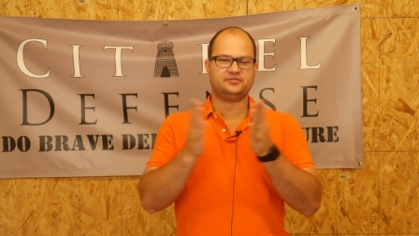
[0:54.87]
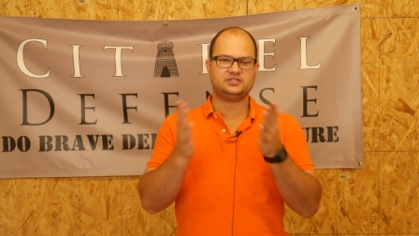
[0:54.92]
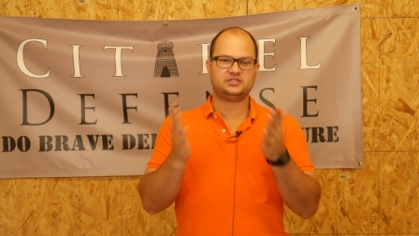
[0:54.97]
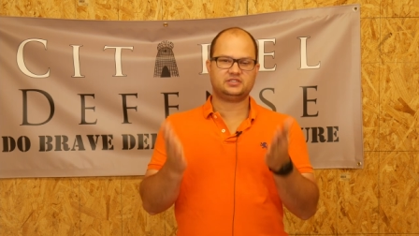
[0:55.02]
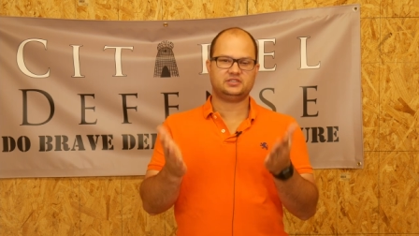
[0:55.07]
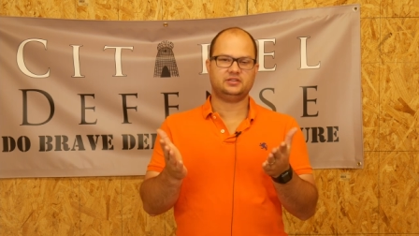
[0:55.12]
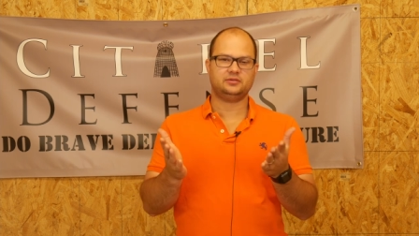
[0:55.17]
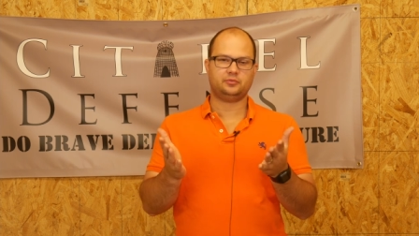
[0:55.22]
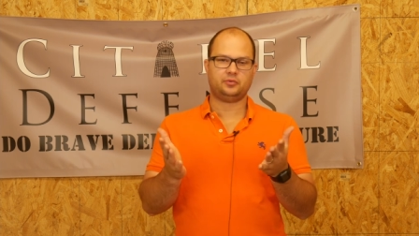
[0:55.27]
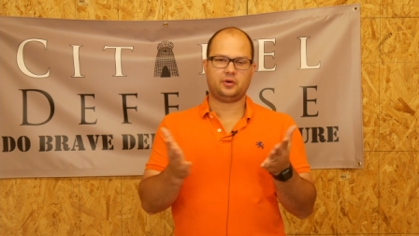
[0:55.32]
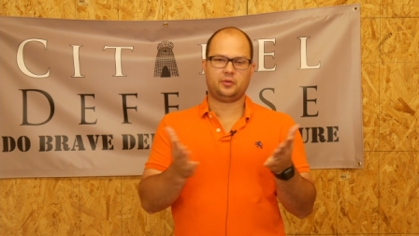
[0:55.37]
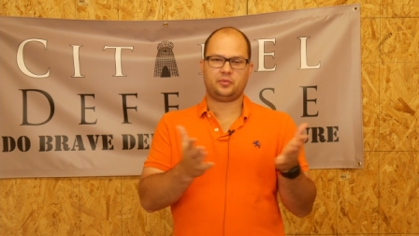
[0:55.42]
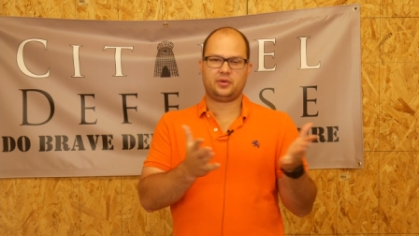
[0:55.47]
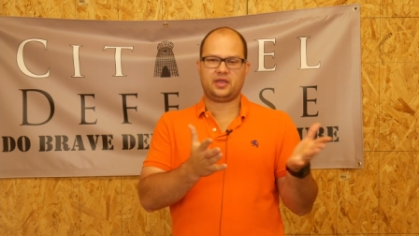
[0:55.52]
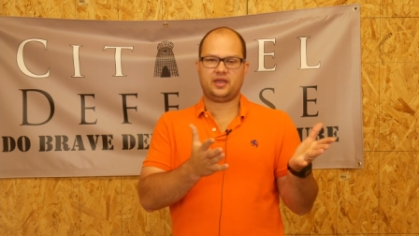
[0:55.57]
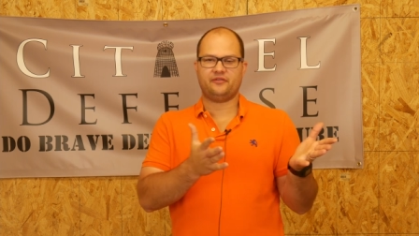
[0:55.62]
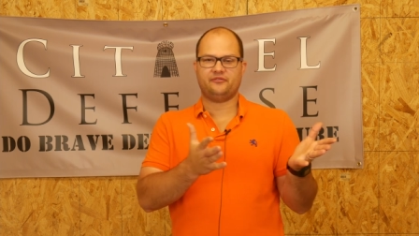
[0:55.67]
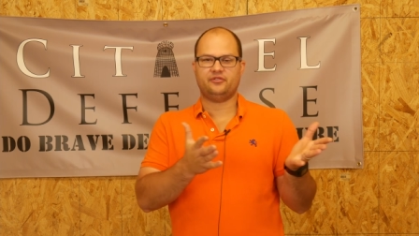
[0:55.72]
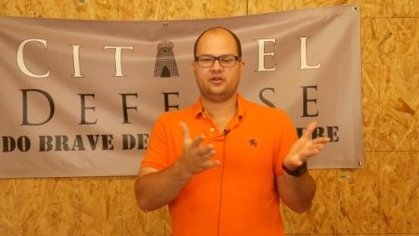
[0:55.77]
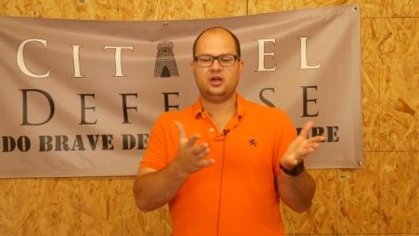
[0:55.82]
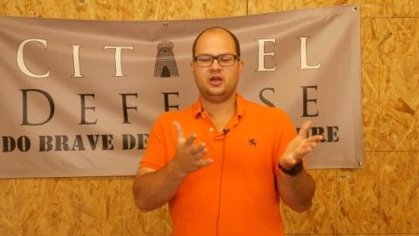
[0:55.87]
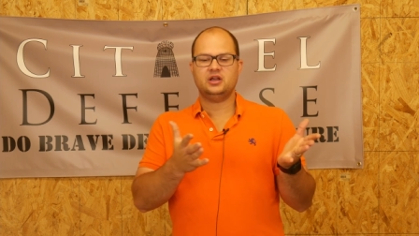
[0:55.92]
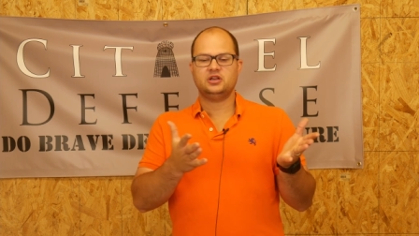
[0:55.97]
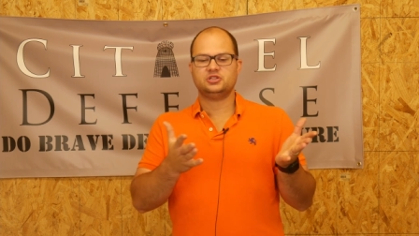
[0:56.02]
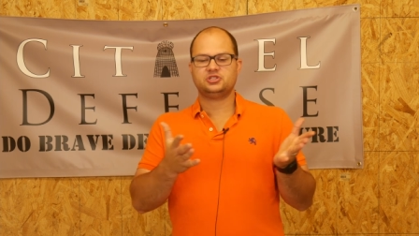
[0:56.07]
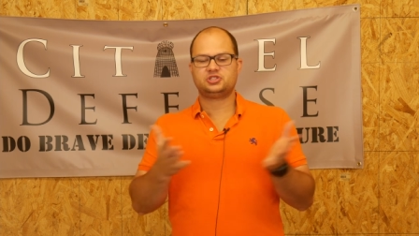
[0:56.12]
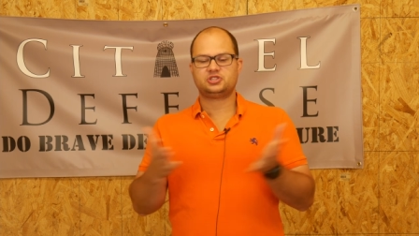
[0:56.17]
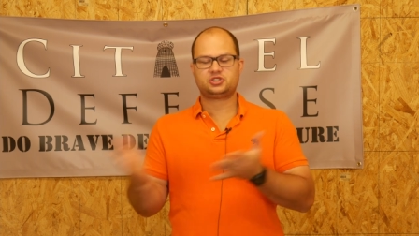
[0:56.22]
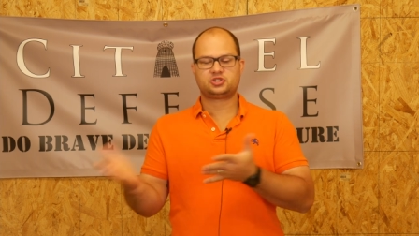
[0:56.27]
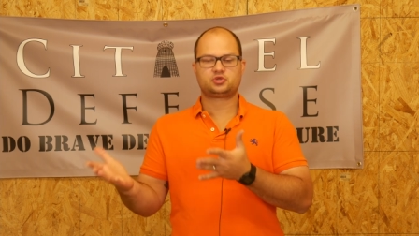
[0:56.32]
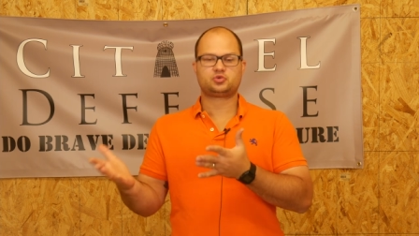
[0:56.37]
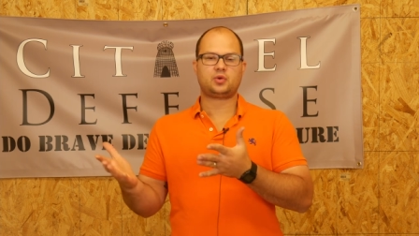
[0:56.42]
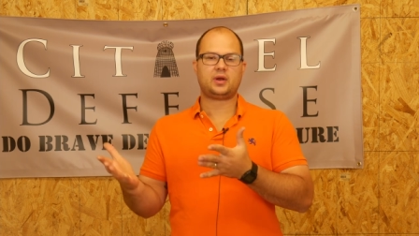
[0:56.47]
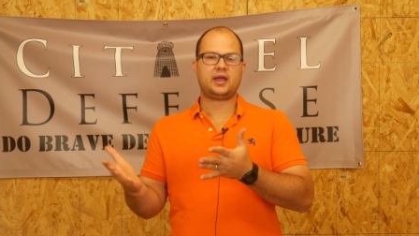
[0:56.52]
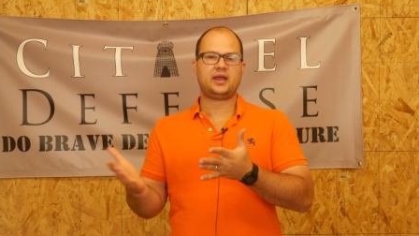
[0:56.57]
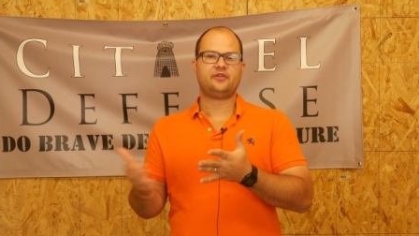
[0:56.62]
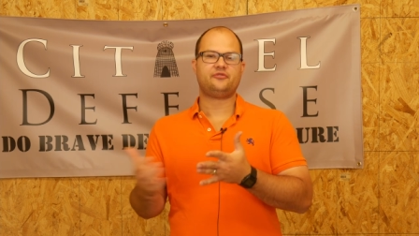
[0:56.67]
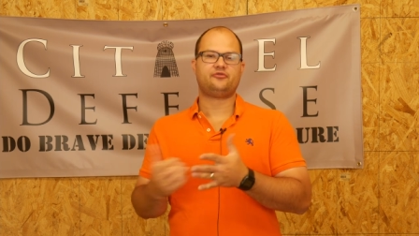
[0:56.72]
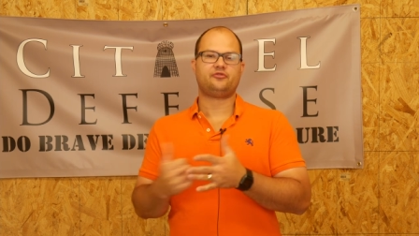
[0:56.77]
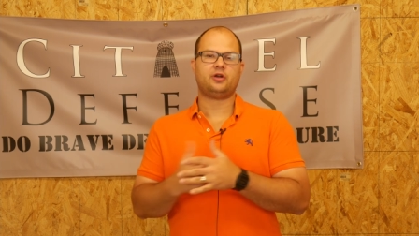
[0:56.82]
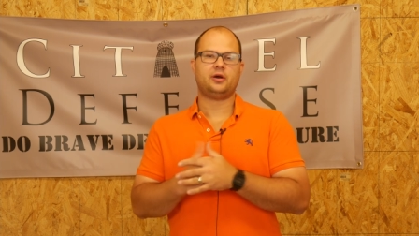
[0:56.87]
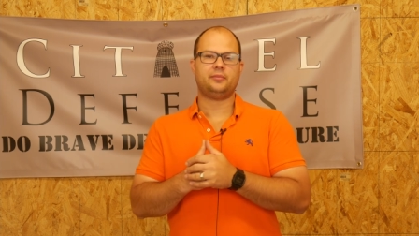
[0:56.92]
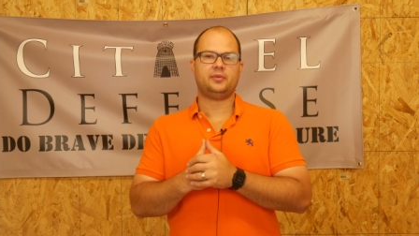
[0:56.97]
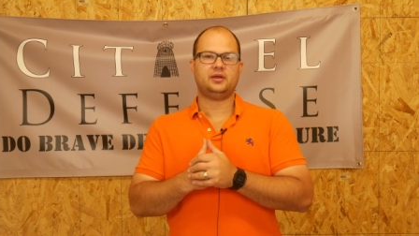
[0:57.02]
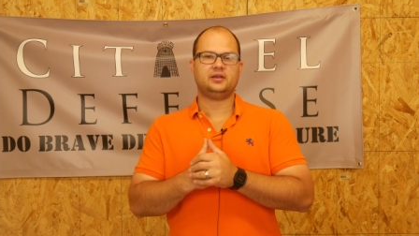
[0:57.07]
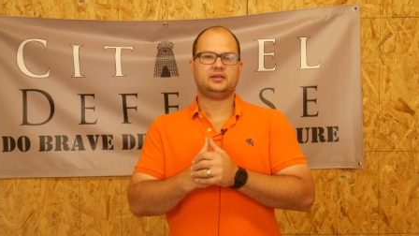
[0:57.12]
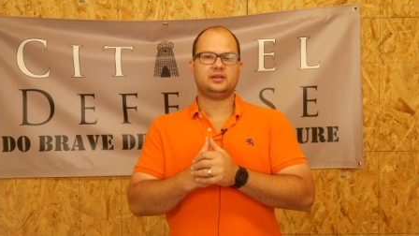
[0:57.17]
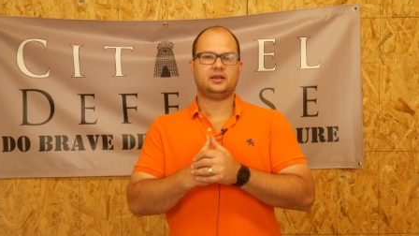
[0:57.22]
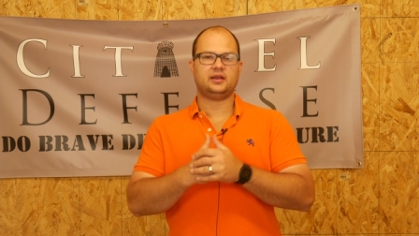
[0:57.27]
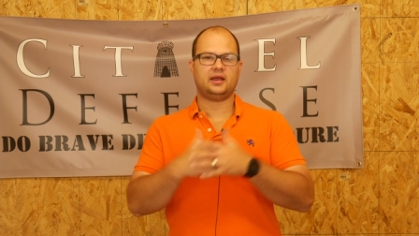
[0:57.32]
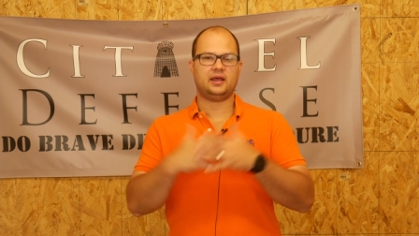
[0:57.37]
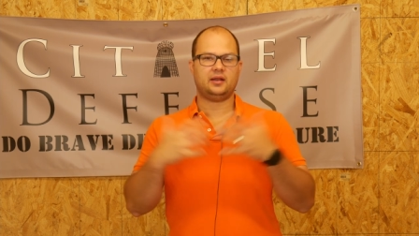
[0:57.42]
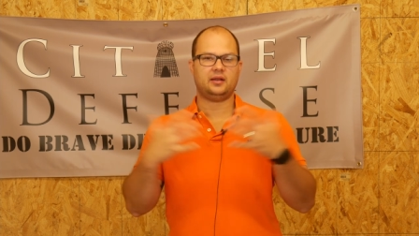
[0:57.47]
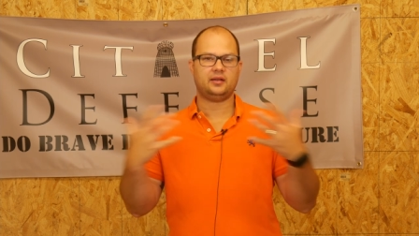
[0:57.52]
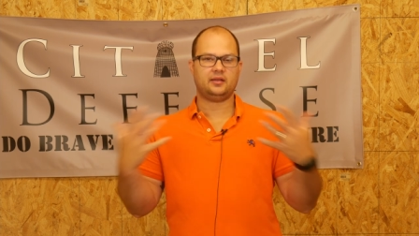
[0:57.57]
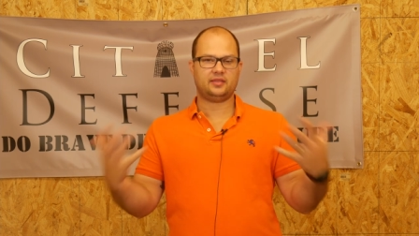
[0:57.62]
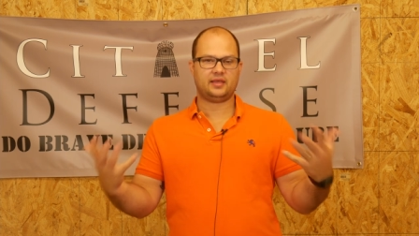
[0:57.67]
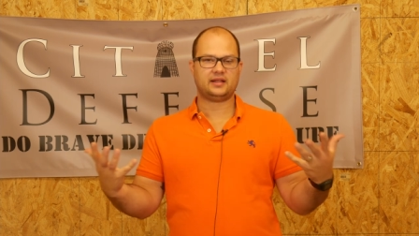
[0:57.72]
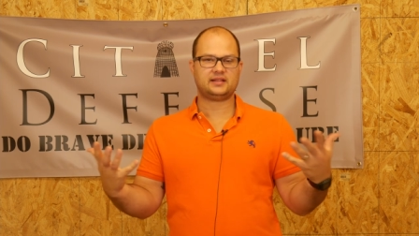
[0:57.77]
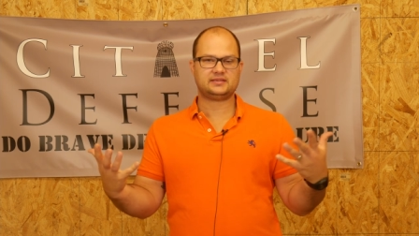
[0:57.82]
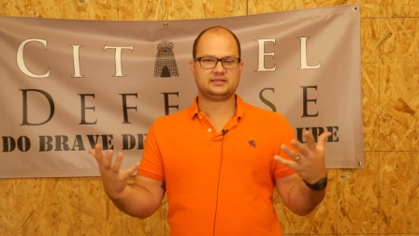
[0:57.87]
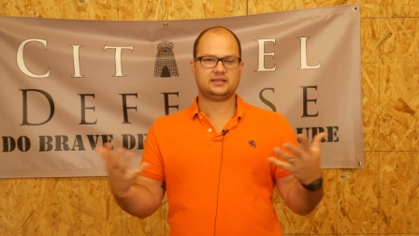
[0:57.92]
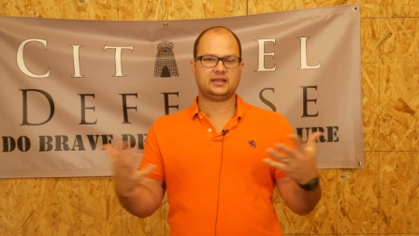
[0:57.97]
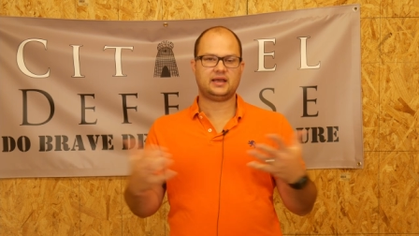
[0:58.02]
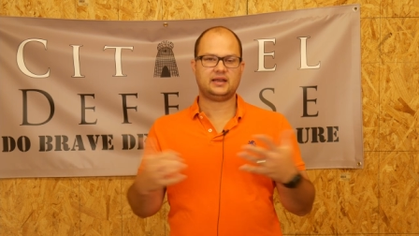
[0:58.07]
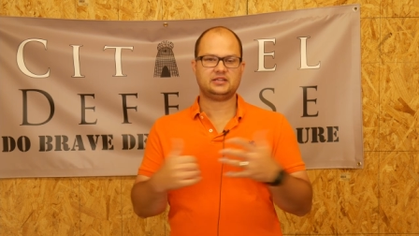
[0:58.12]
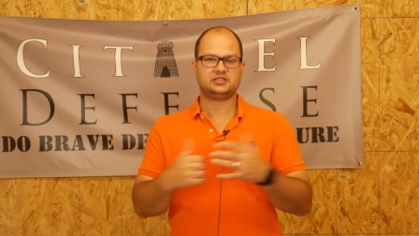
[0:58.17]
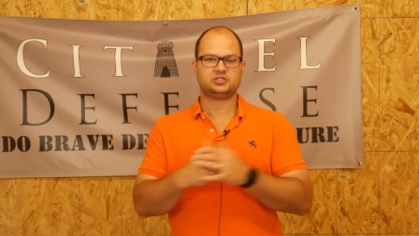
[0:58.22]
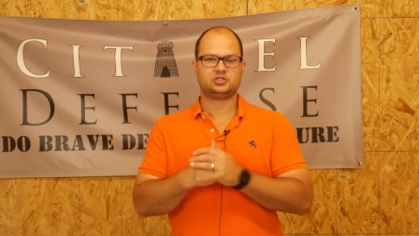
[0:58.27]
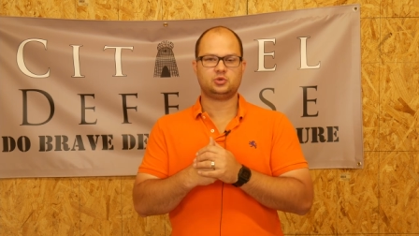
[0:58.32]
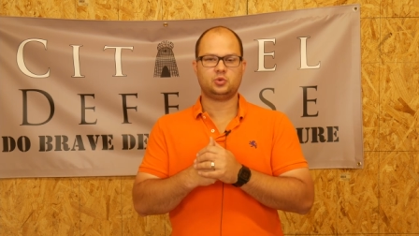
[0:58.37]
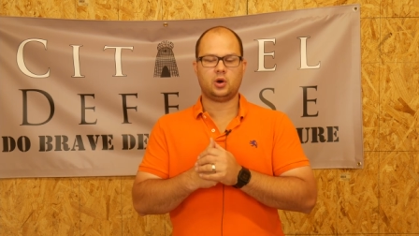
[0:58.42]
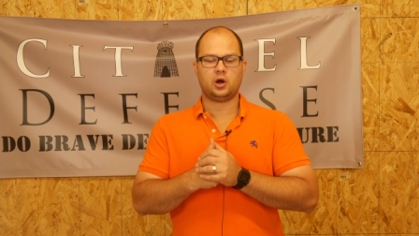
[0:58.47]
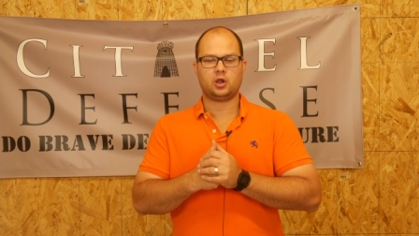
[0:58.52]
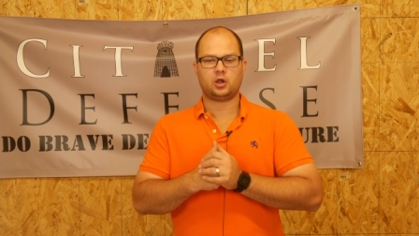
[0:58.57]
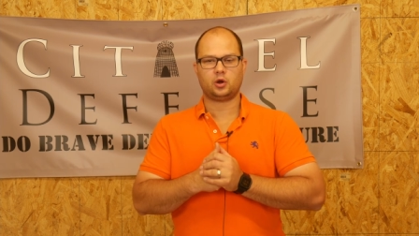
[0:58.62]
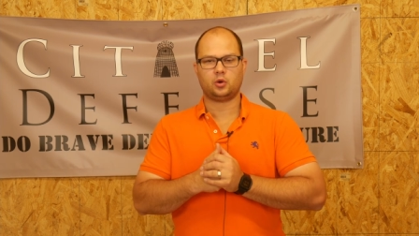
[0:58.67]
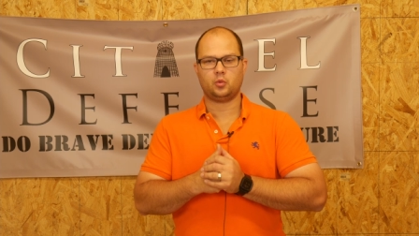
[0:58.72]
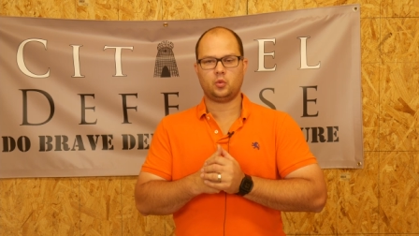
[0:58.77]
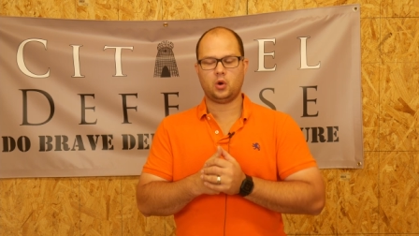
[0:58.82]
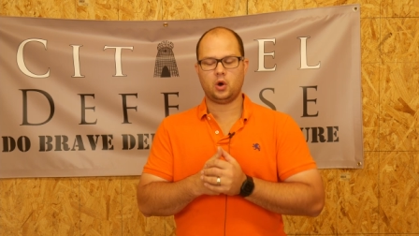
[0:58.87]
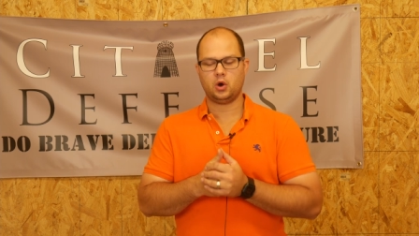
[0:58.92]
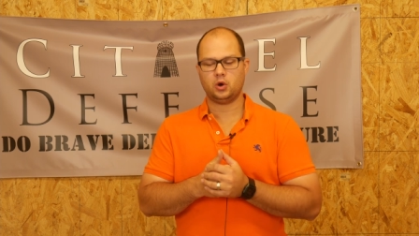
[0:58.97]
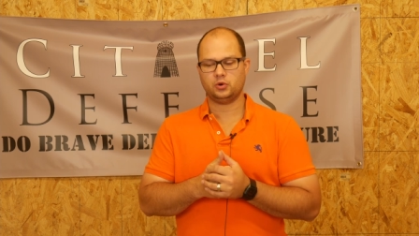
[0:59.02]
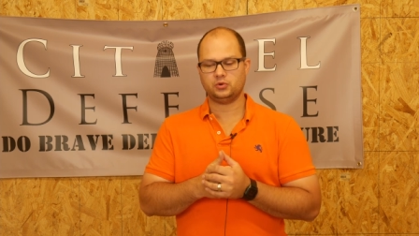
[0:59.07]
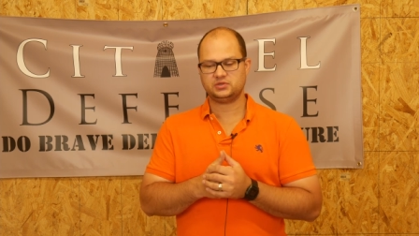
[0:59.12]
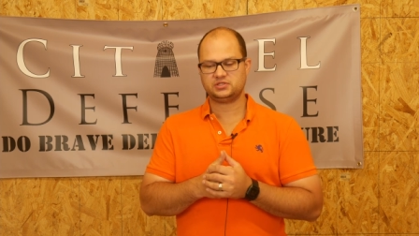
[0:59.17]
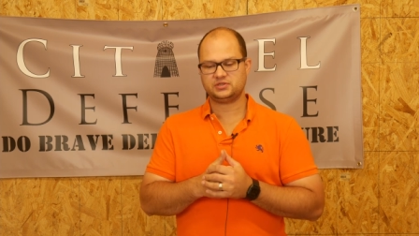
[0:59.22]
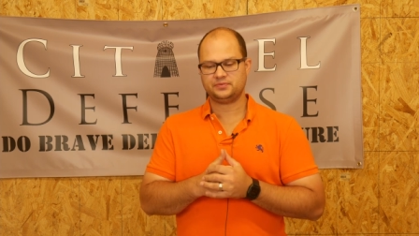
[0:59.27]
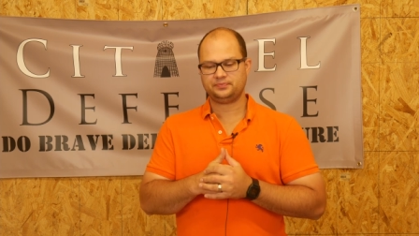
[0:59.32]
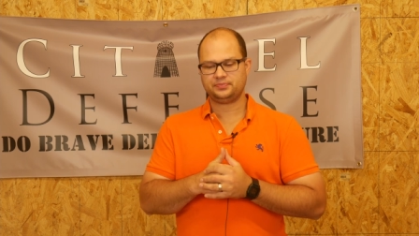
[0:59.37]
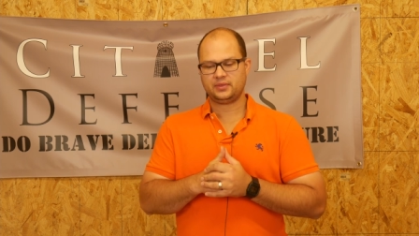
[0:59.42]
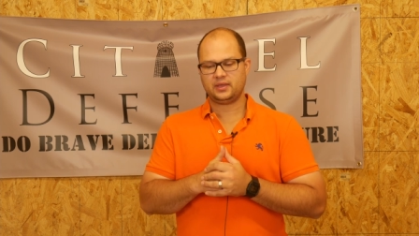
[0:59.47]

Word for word: st- we have strayed from it and, and that's led us to all our woes.